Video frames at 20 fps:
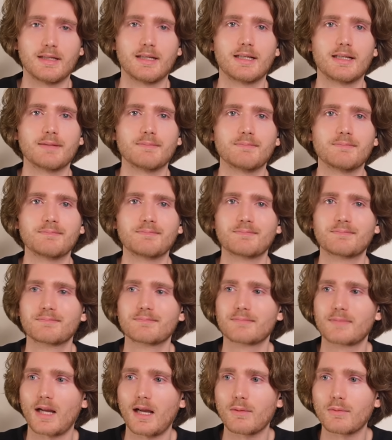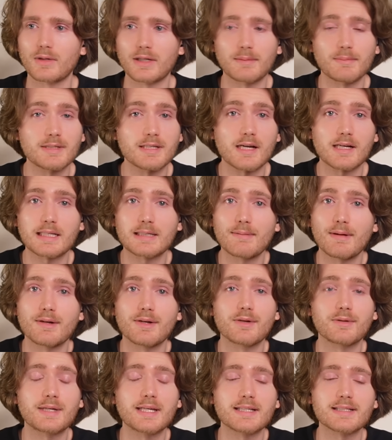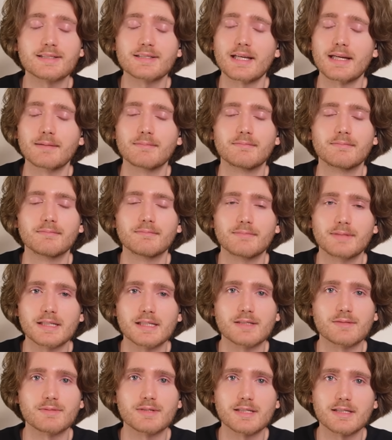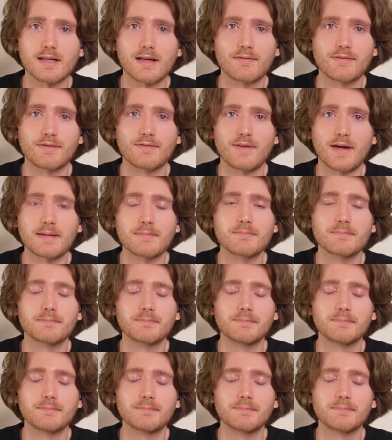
And we're gonna be talking about No King's Day, because we still have to fight.